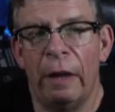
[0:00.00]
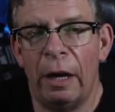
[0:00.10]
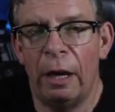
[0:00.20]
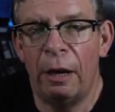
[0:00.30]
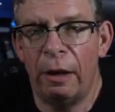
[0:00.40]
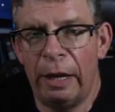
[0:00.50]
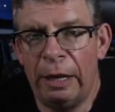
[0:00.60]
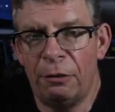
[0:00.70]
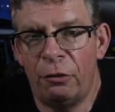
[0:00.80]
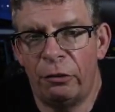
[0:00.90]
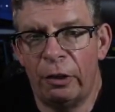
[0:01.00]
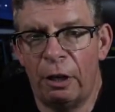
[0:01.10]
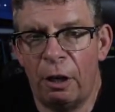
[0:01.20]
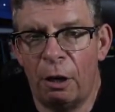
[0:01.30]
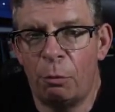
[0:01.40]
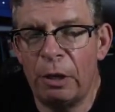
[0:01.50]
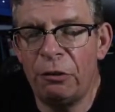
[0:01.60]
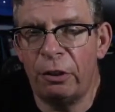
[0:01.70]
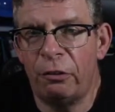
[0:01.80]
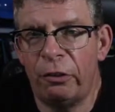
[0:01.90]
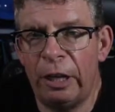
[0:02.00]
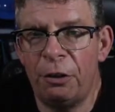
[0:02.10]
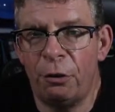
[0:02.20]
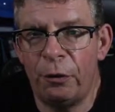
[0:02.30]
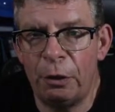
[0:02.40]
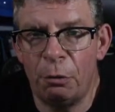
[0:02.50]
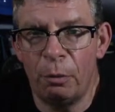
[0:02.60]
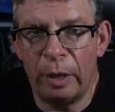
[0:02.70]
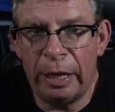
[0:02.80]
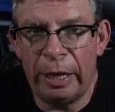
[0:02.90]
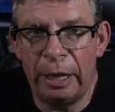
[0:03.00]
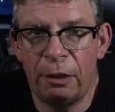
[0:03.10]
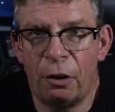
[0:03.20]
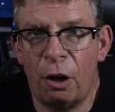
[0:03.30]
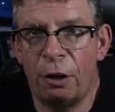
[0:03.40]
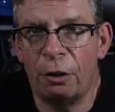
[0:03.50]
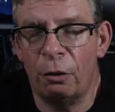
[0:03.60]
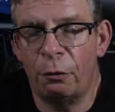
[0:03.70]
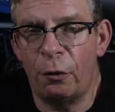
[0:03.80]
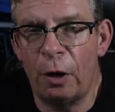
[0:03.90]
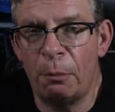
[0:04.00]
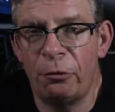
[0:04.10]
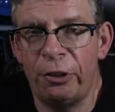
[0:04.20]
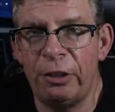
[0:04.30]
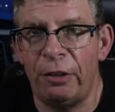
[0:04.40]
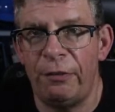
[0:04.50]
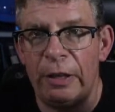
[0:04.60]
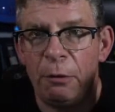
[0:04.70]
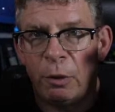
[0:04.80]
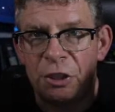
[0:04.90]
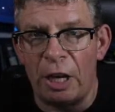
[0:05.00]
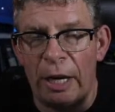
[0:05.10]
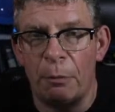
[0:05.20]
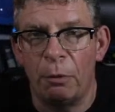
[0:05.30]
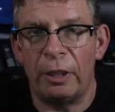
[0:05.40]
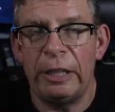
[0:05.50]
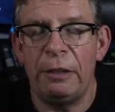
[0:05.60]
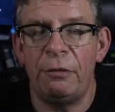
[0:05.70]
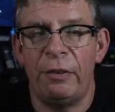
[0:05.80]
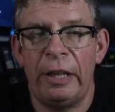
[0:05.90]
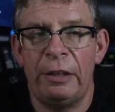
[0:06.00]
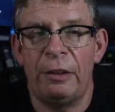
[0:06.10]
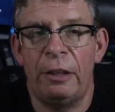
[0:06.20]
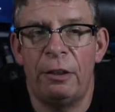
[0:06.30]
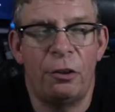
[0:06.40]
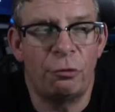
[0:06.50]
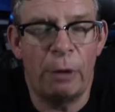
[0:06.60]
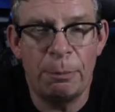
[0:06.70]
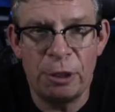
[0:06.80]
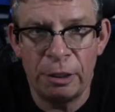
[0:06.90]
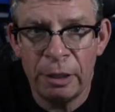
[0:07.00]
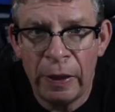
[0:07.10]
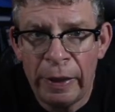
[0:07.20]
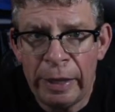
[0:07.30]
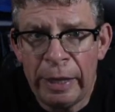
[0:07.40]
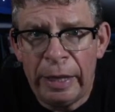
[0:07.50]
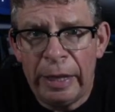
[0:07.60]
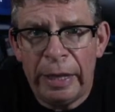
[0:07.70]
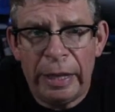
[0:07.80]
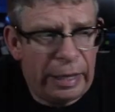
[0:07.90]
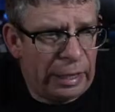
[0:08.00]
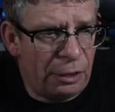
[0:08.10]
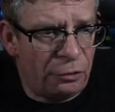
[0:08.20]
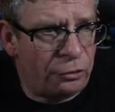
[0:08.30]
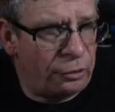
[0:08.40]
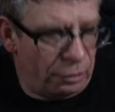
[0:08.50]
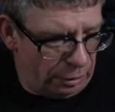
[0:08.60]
And a recent interview and article from CTV, which I will leave in the description, is